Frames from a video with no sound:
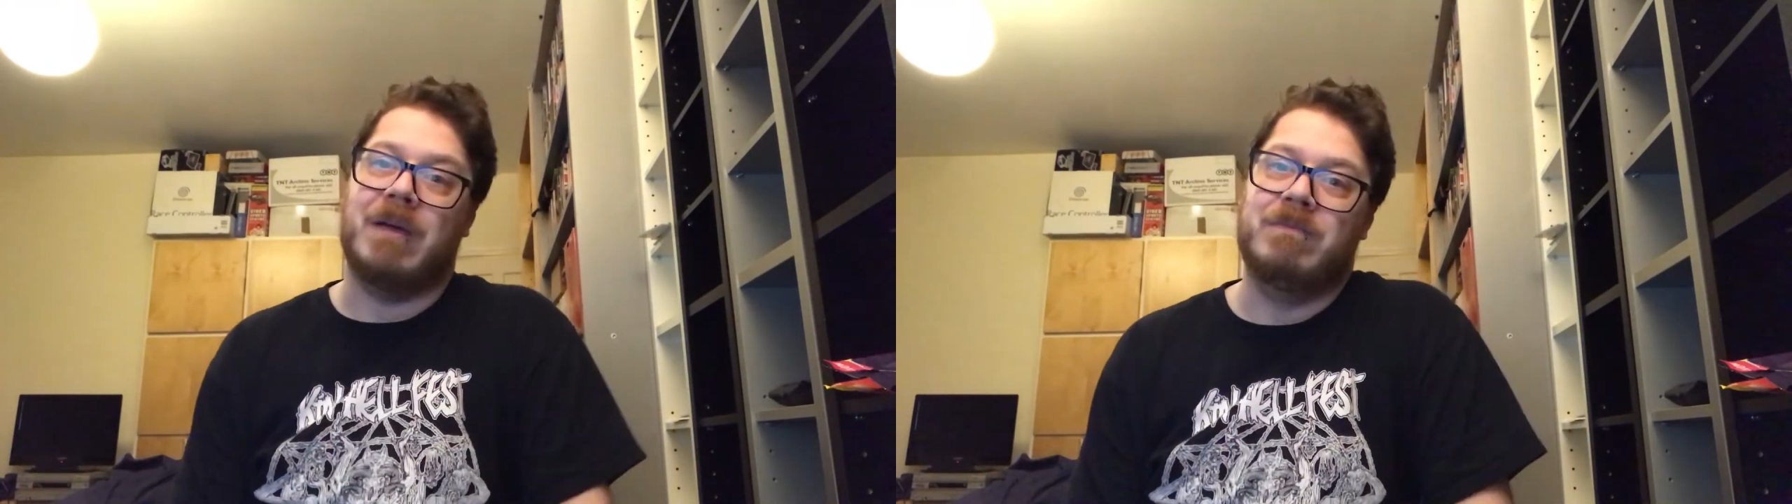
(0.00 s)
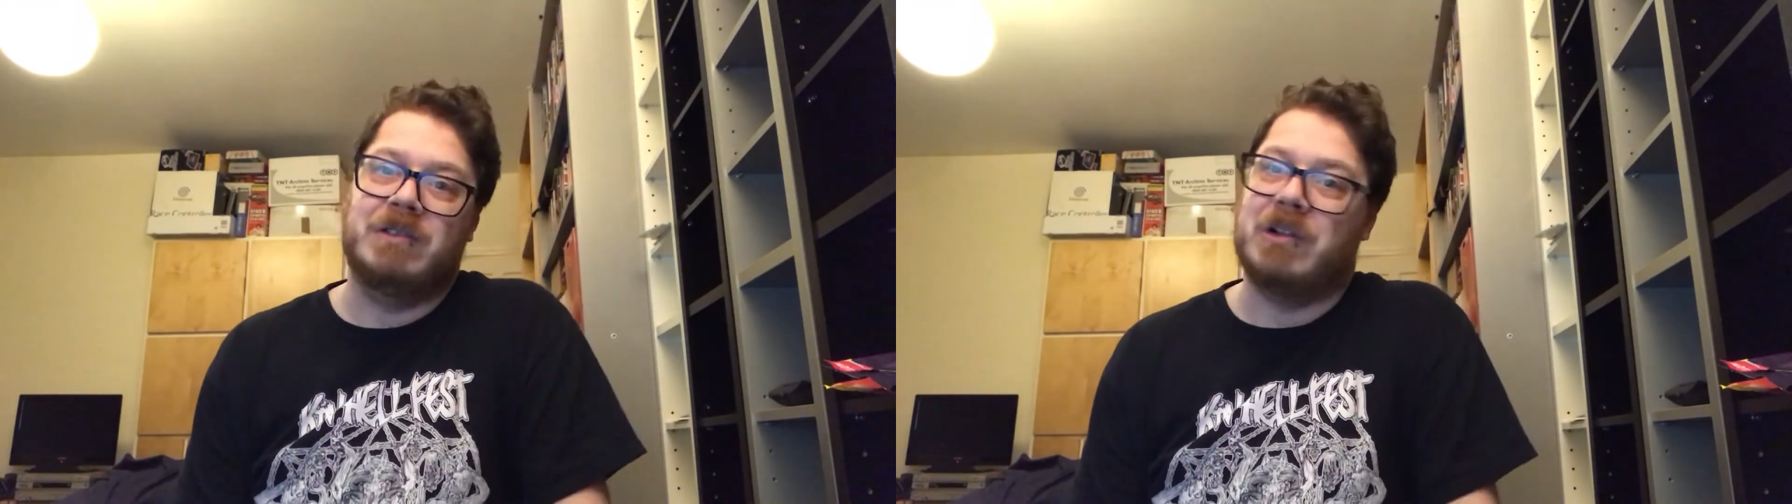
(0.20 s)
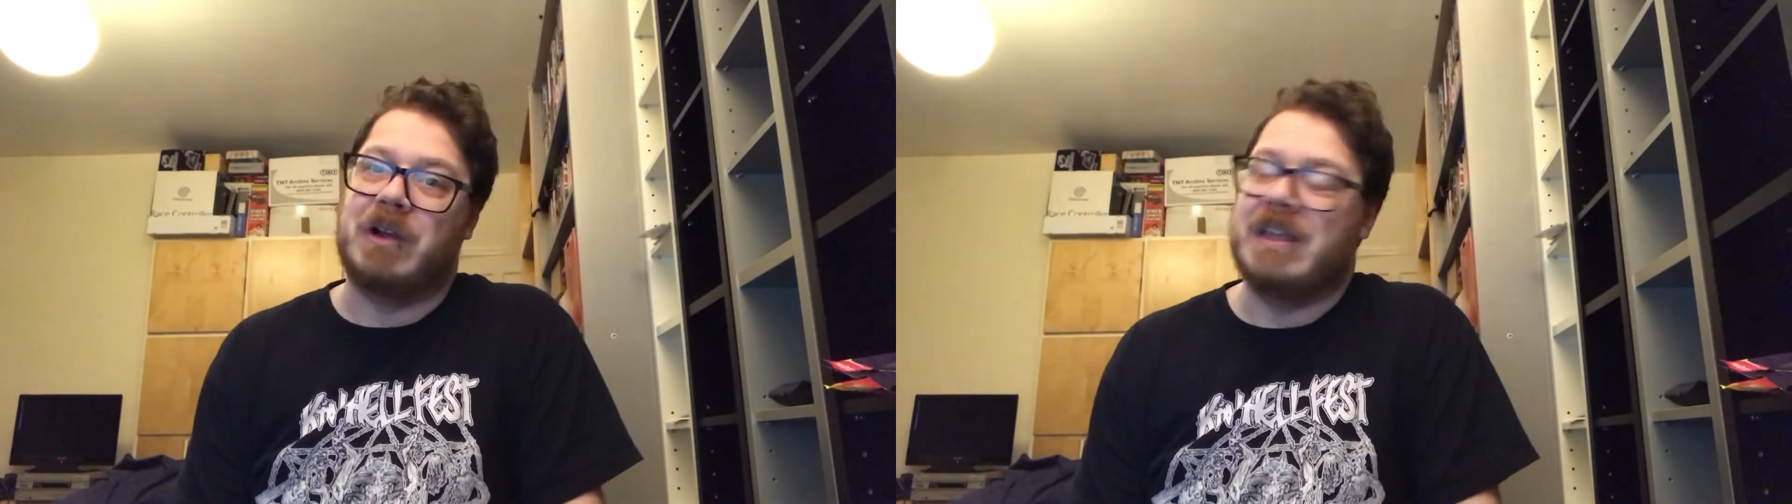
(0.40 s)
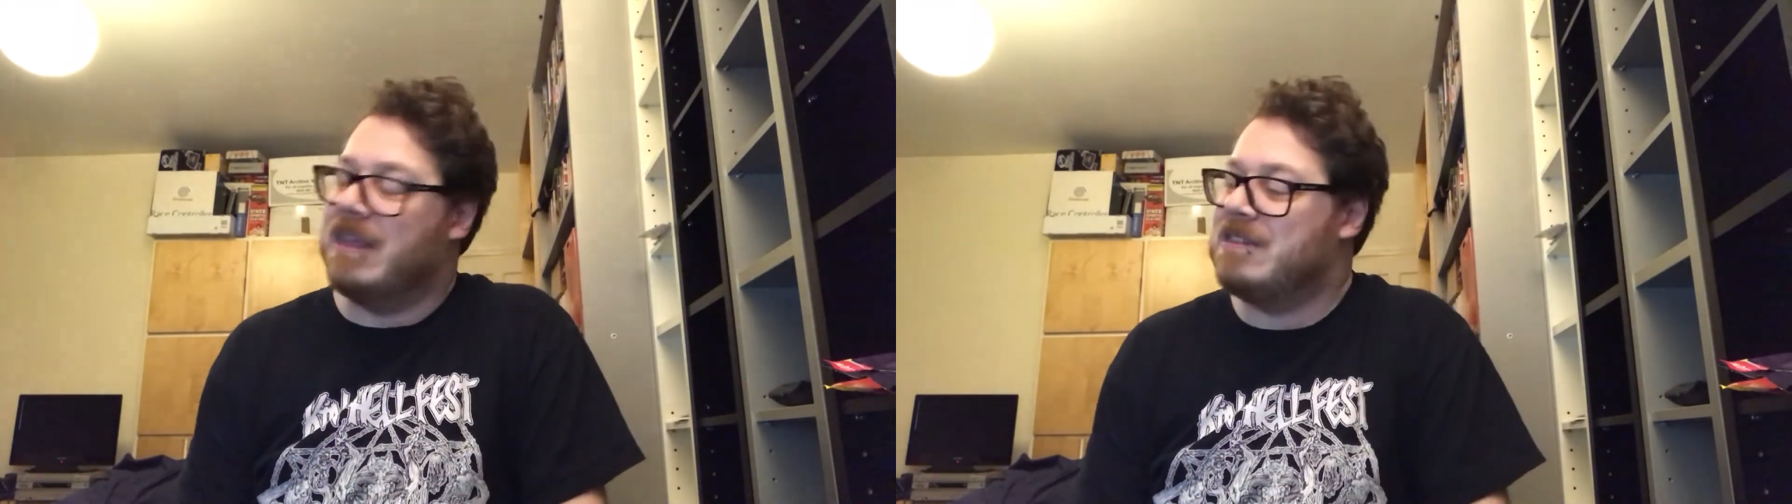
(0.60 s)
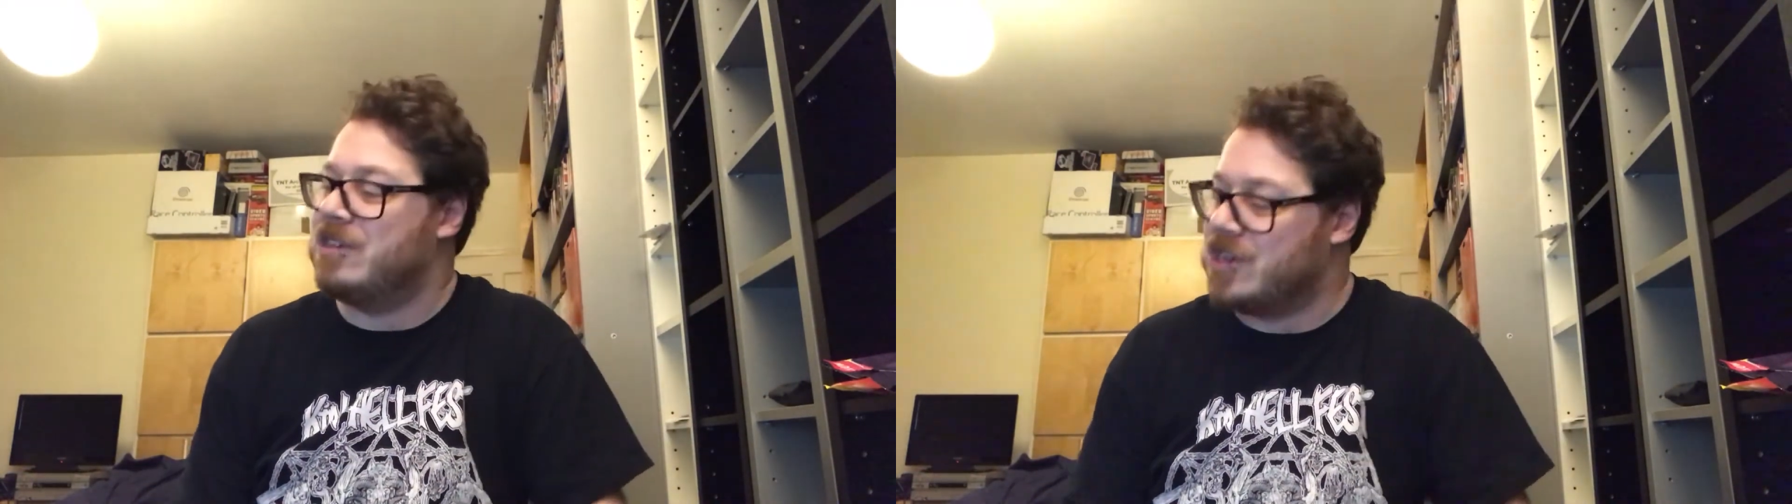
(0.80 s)
I'm sorry,
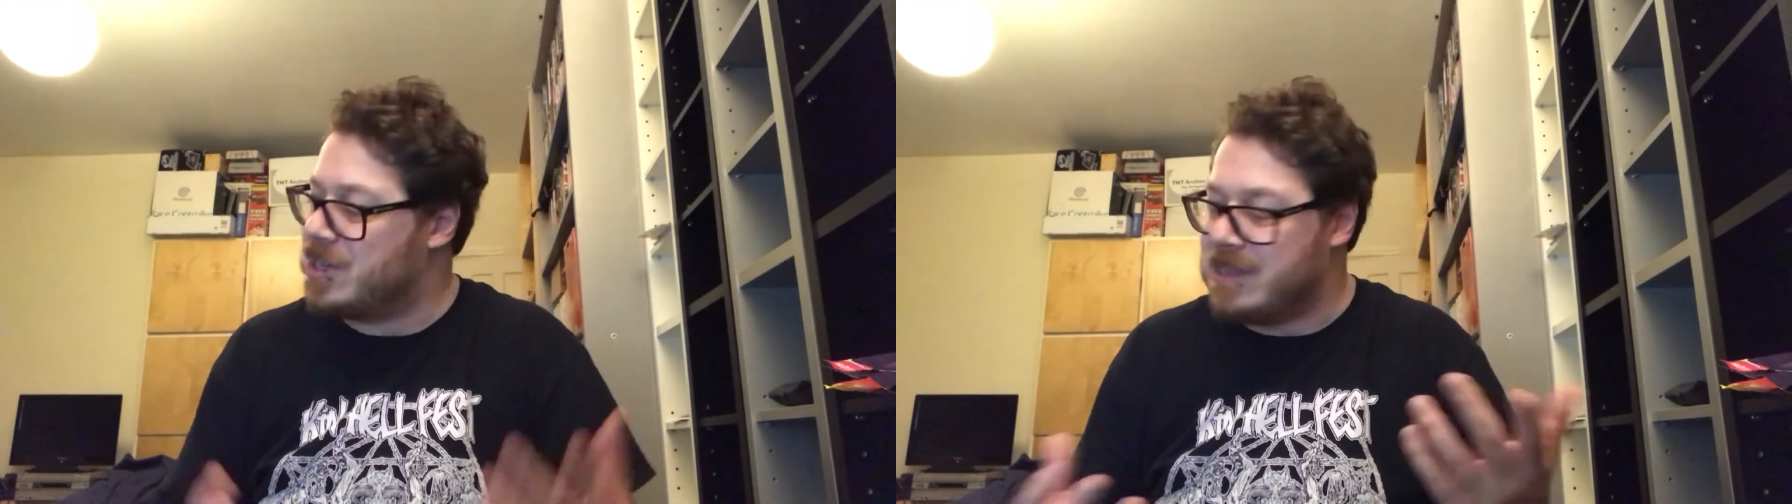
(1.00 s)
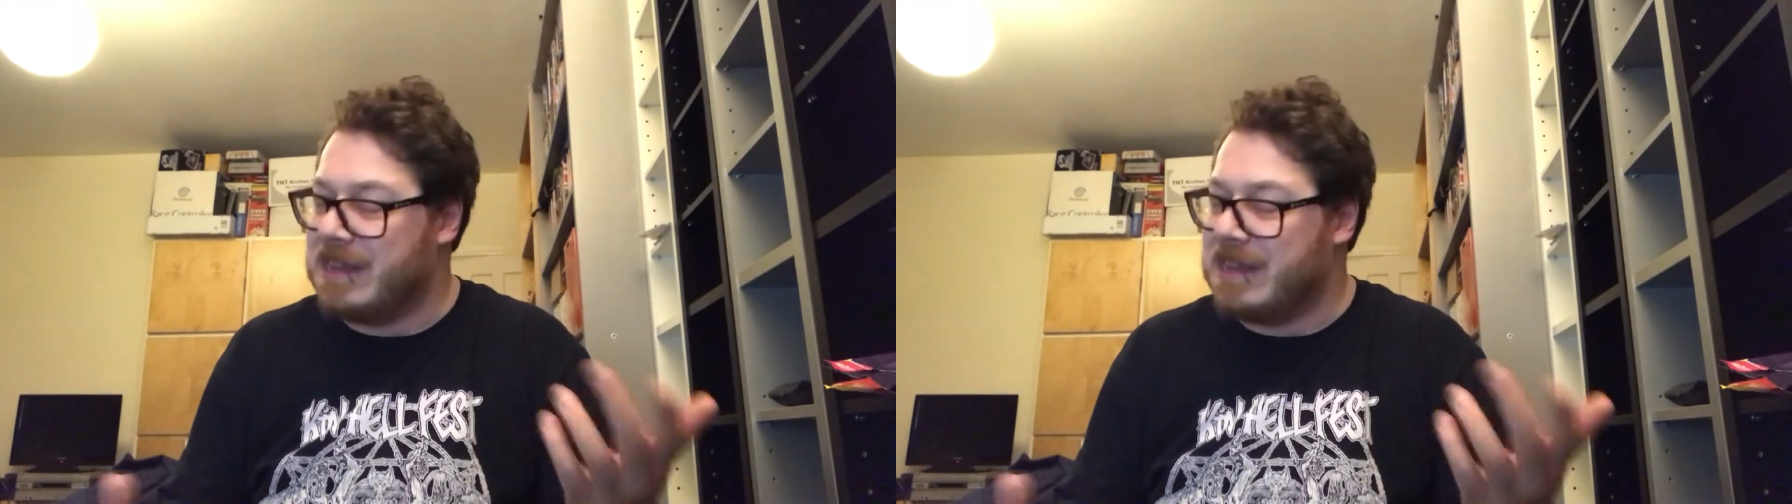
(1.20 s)
that's just